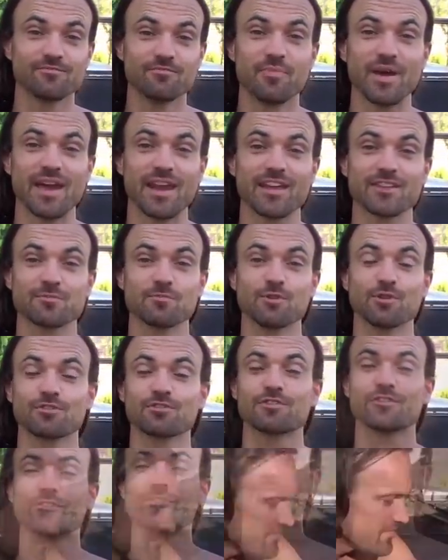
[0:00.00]
badass
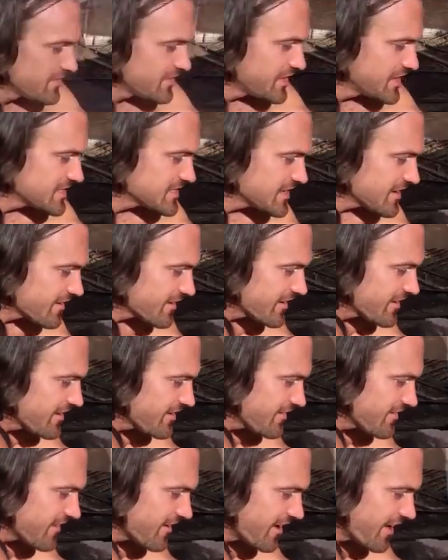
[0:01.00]
mulch to use. This
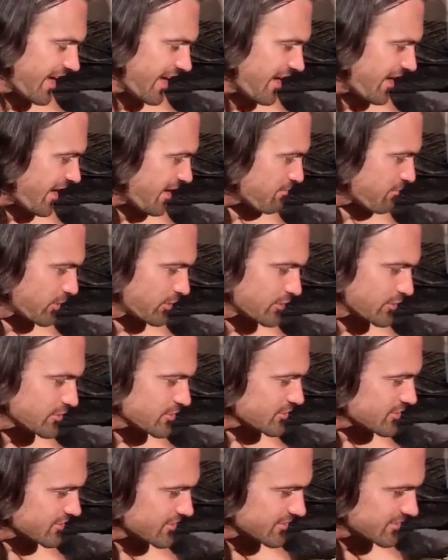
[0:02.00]
area,
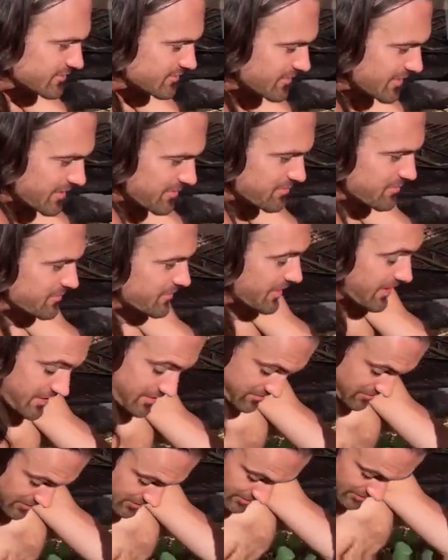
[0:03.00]
apples, and
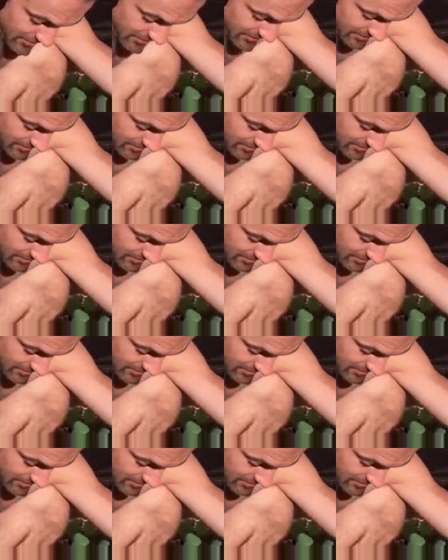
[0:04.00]
and you know